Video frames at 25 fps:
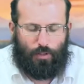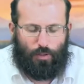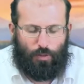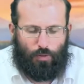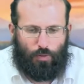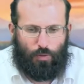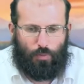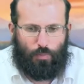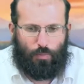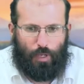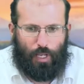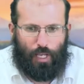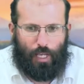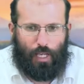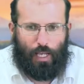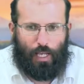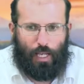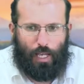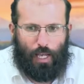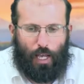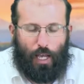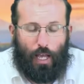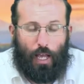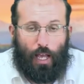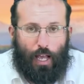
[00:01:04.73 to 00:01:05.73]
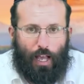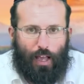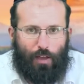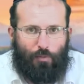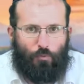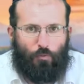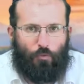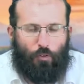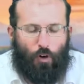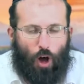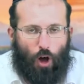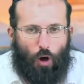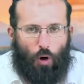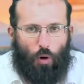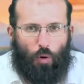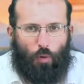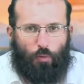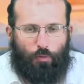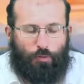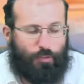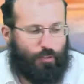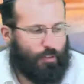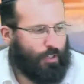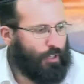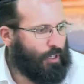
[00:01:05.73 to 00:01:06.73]
to be
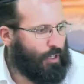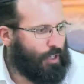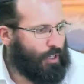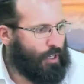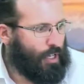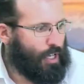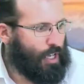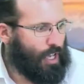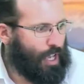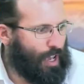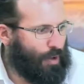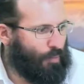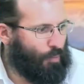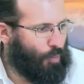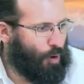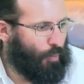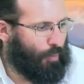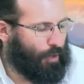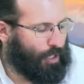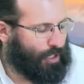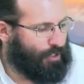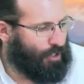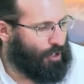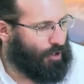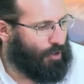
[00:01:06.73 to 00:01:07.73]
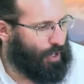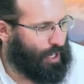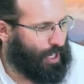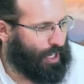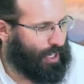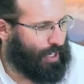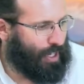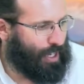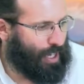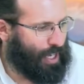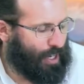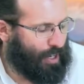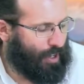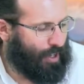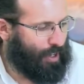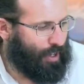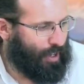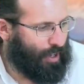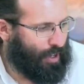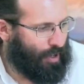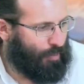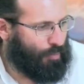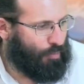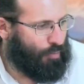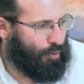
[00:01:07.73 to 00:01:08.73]
involved in what we're doing in
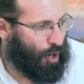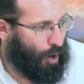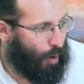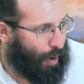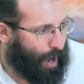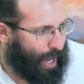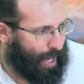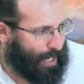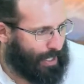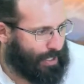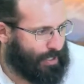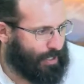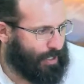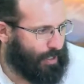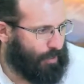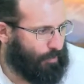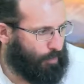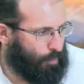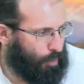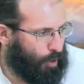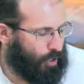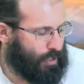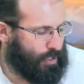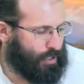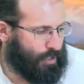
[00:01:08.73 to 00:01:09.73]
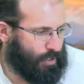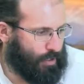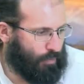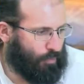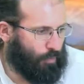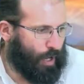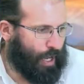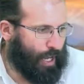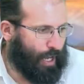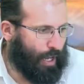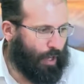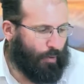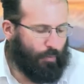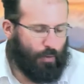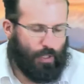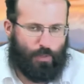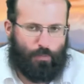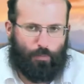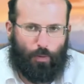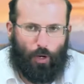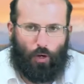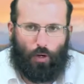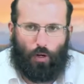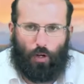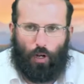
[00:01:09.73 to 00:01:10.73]
a proactive, positive way like we
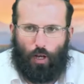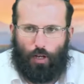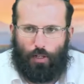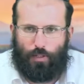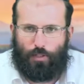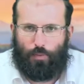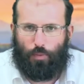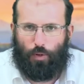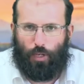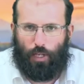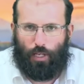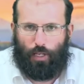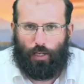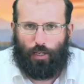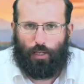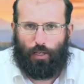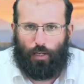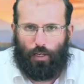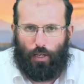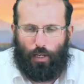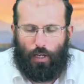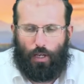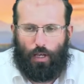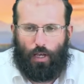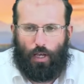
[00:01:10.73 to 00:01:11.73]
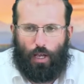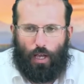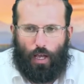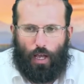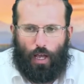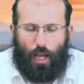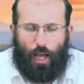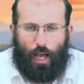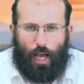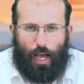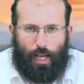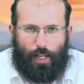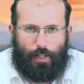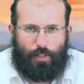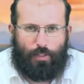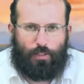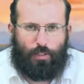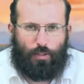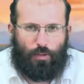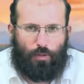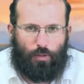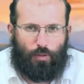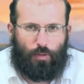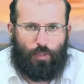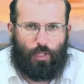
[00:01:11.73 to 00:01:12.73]
spoke last week. And
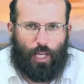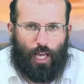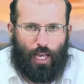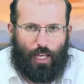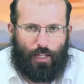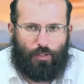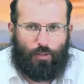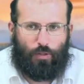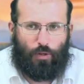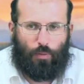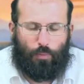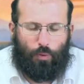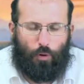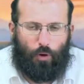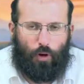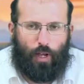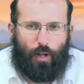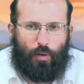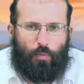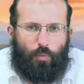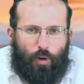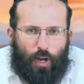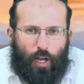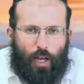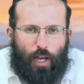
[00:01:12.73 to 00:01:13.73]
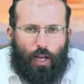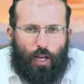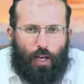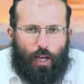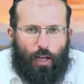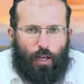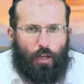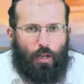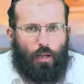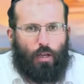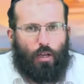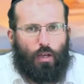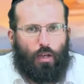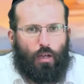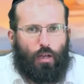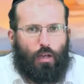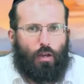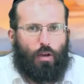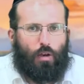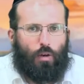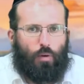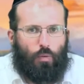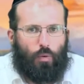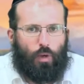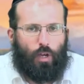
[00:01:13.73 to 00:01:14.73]
to get to a point where
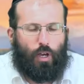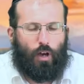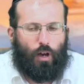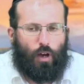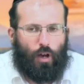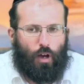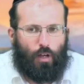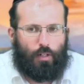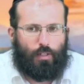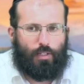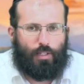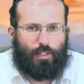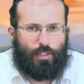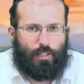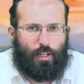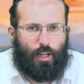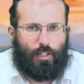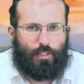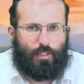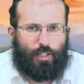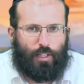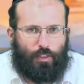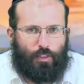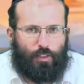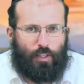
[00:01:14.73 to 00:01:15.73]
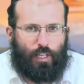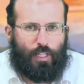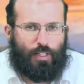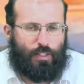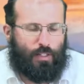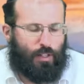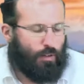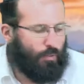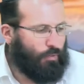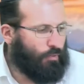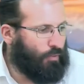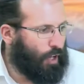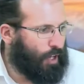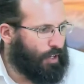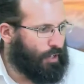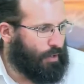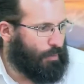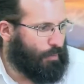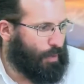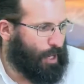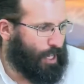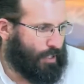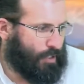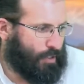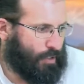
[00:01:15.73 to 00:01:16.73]
we are discussing things that are
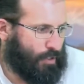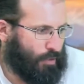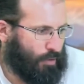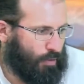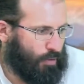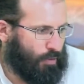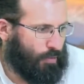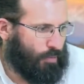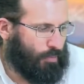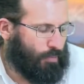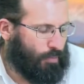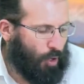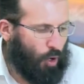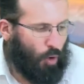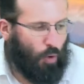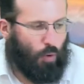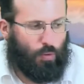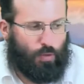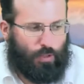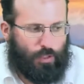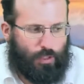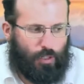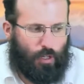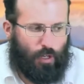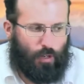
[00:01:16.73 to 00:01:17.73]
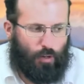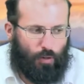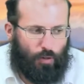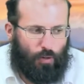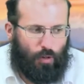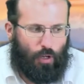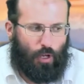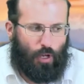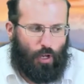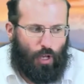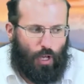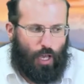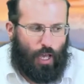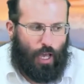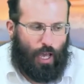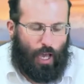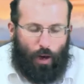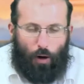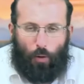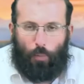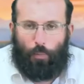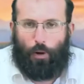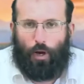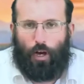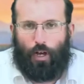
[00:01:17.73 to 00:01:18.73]
fundamental, but also
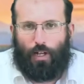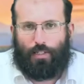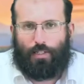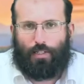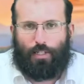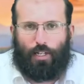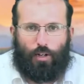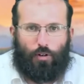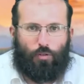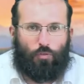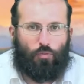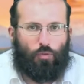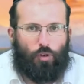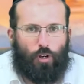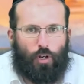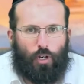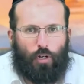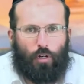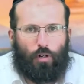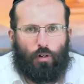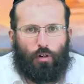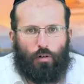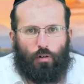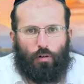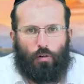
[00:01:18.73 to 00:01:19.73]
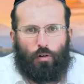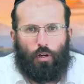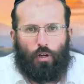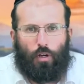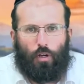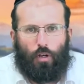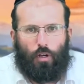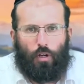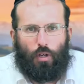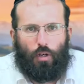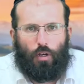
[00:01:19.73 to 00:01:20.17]
help us in a real